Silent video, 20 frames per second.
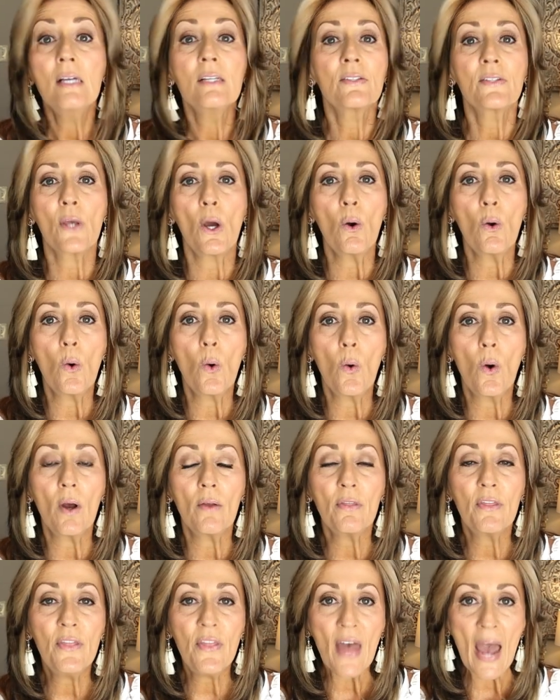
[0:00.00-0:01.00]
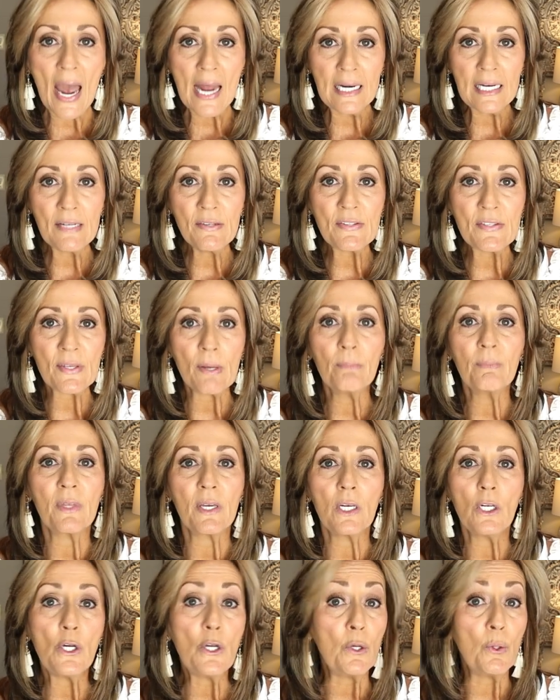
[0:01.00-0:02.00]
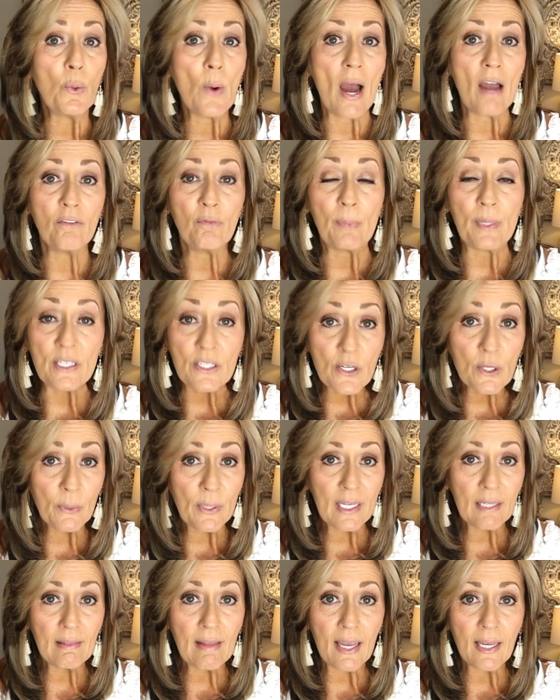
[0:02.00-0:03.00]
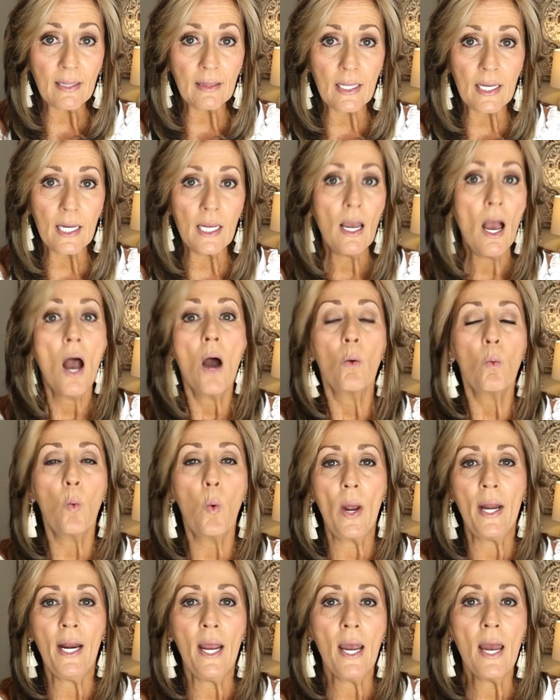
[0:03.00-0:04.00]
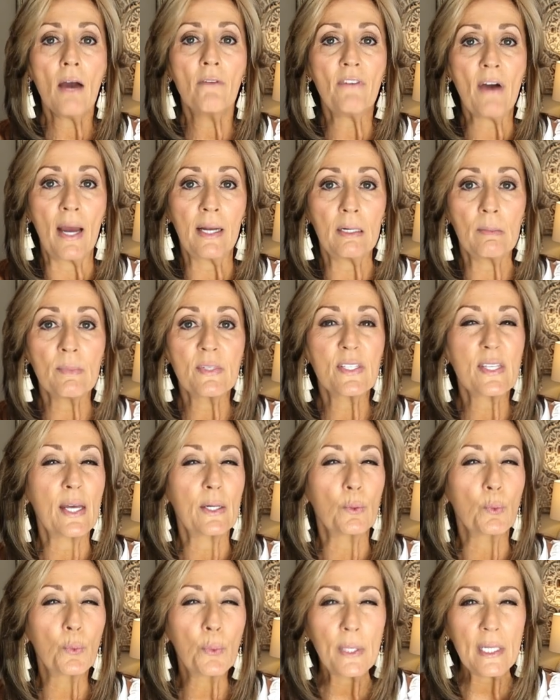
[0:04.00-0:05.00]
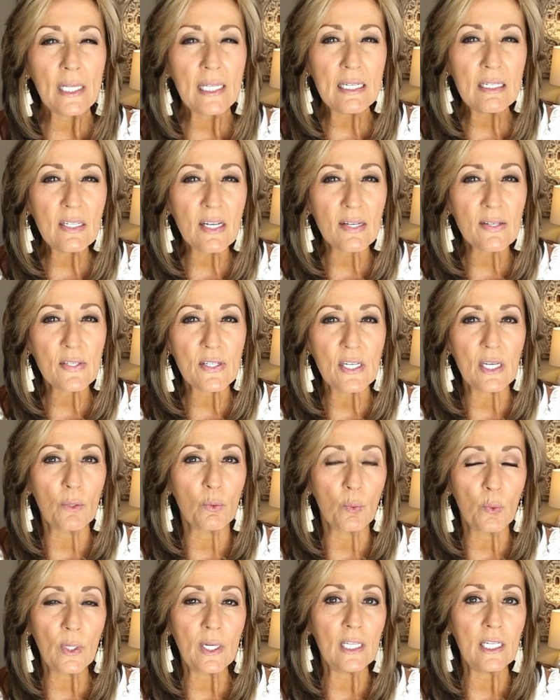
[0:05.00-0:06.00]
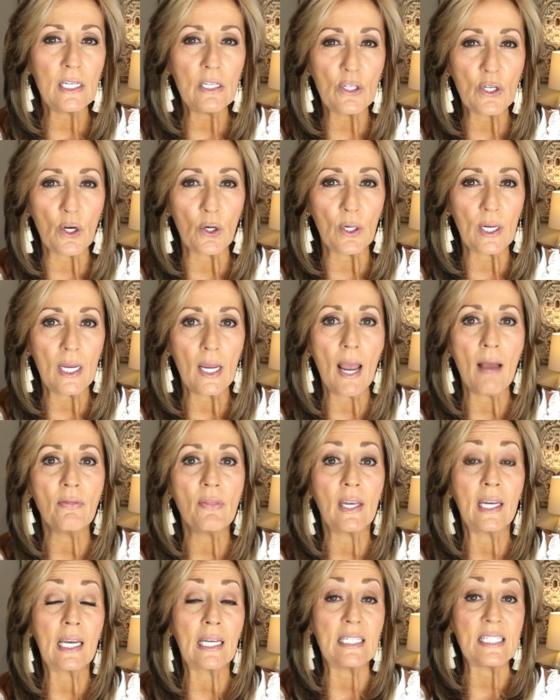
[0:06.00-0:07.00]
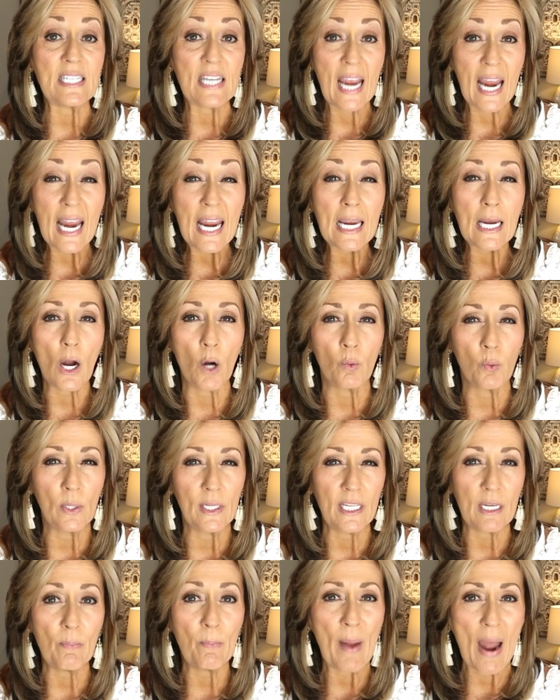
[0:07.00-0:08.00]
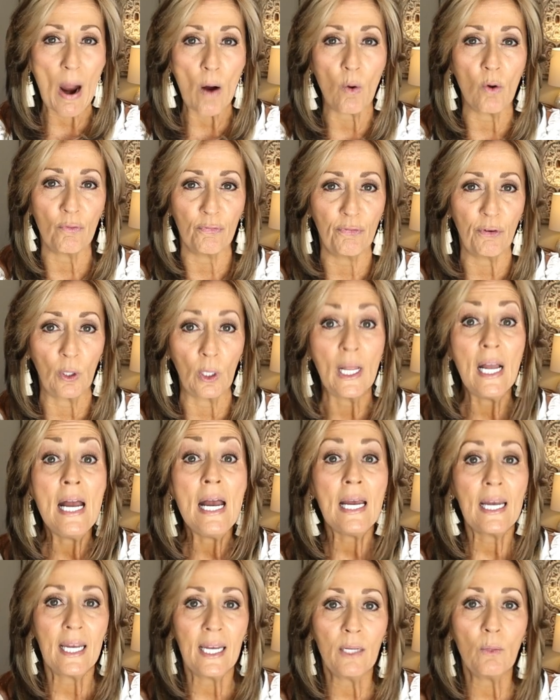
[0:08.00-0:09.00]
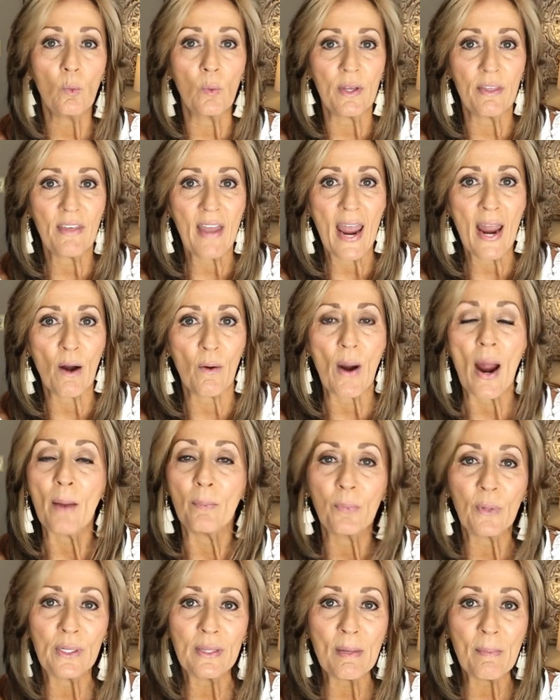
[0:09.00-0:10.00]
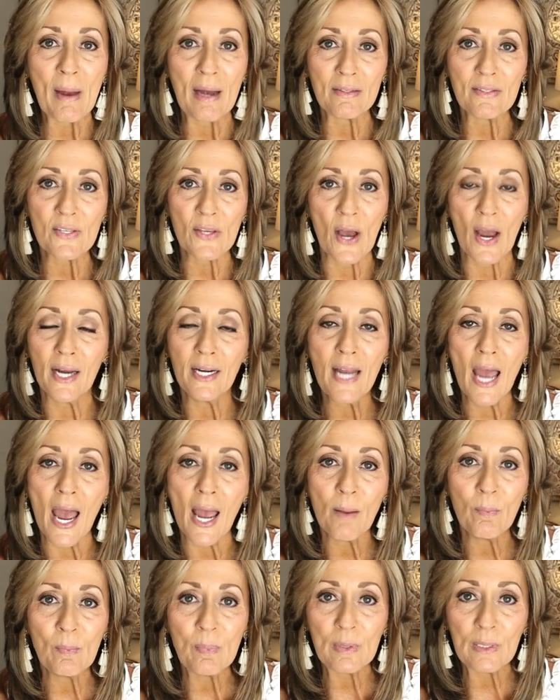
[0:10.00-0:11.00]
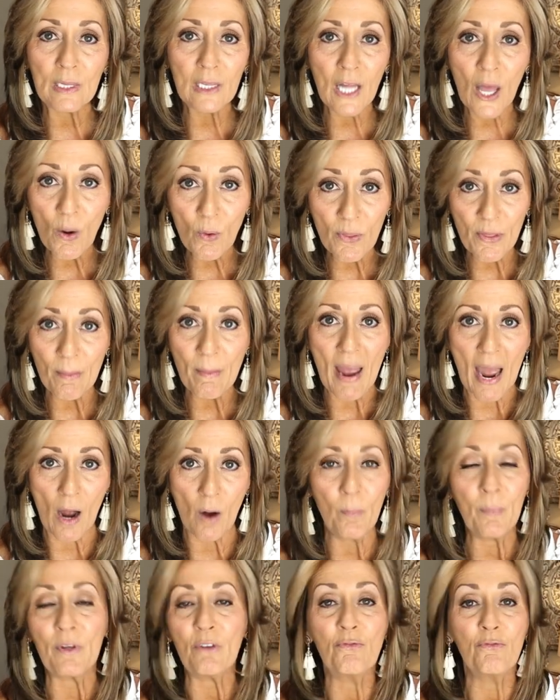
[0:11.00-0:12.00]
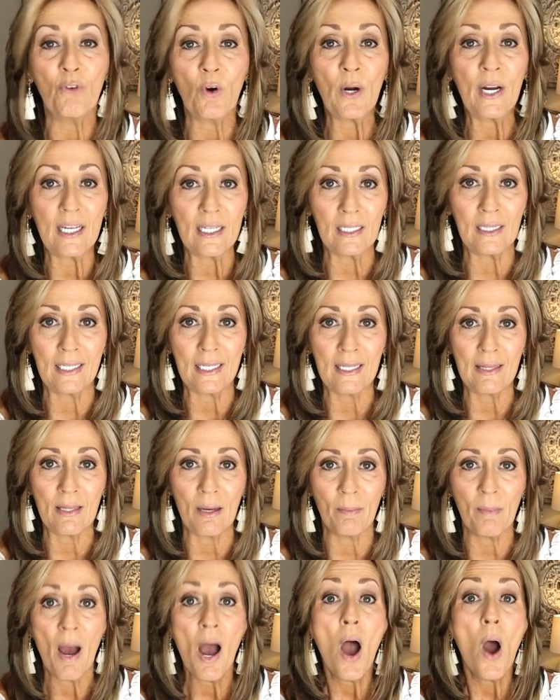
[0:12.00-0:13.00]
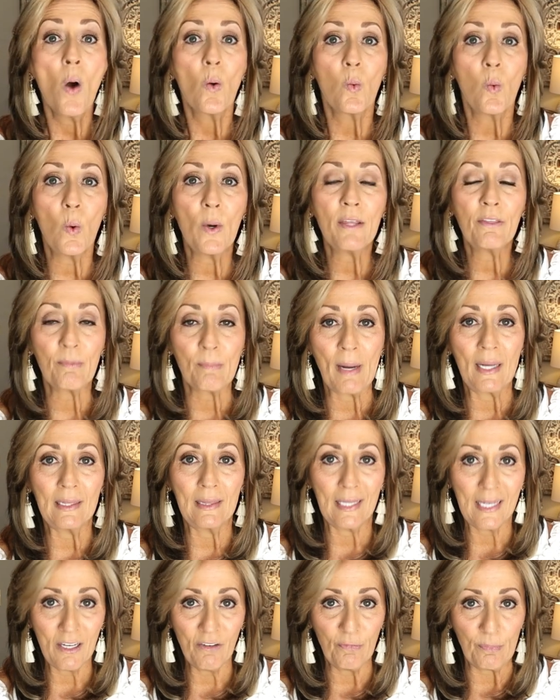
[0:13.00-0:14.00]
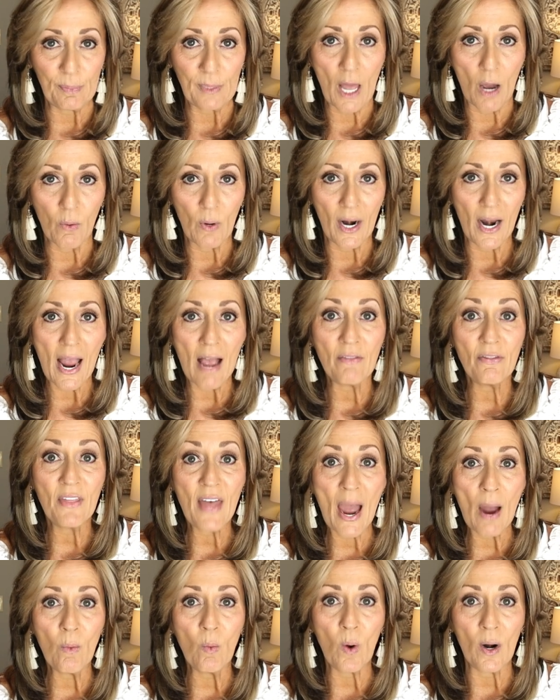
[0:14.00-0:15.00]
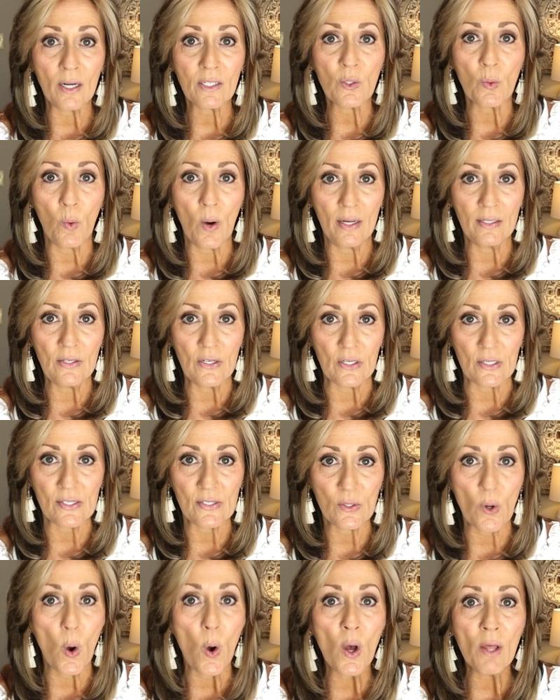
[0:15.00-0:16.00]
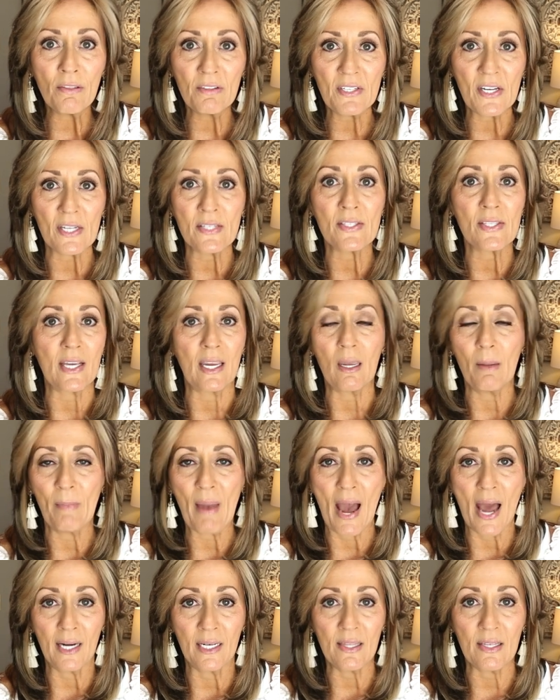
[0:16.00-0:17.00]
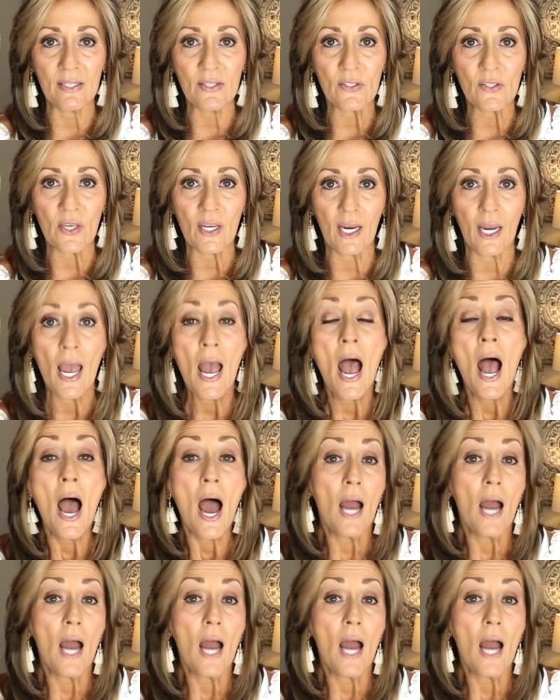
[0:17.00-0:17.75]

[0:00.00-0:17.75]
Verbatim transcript: So that is something new I've been doing lately. When I have items that are really dusty and really dirty and they can take a really powerful hit with air, I bring them outside and blow them out before I clean them with my leaf blower, and that worked wonders. All the dust that came out of this thing.